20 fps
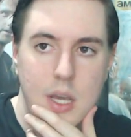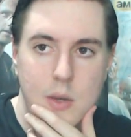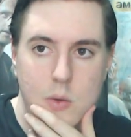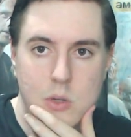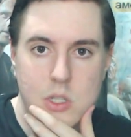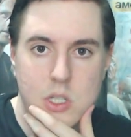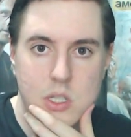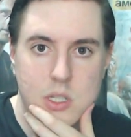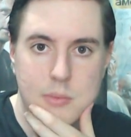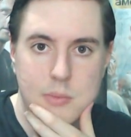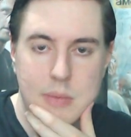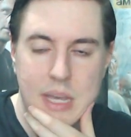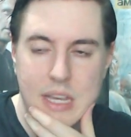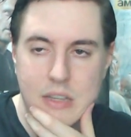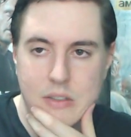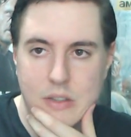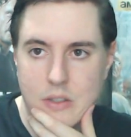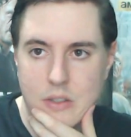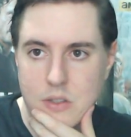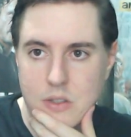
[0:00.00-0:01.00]
which is
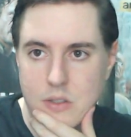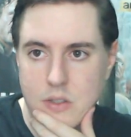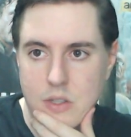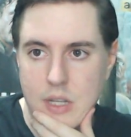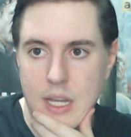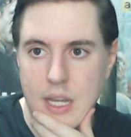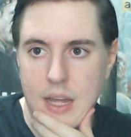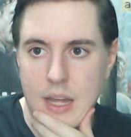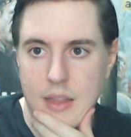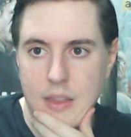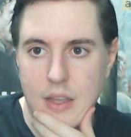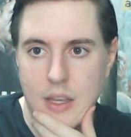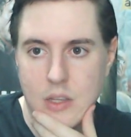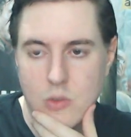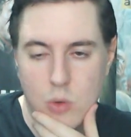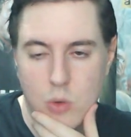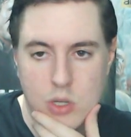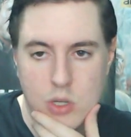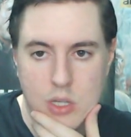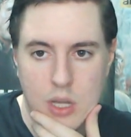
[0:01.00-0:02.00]
amazing to see. And I think
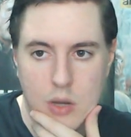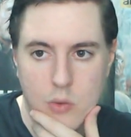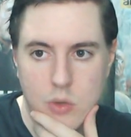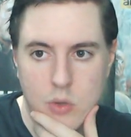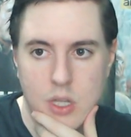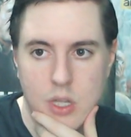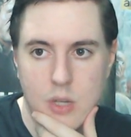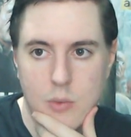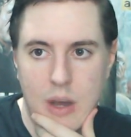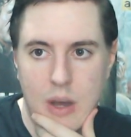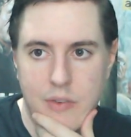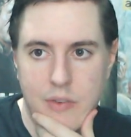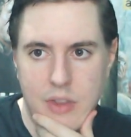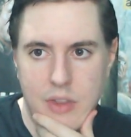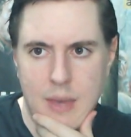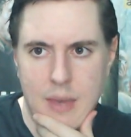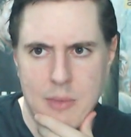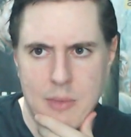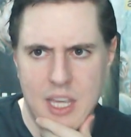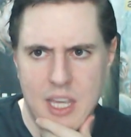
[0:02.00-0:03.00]
it's worked out really well for them.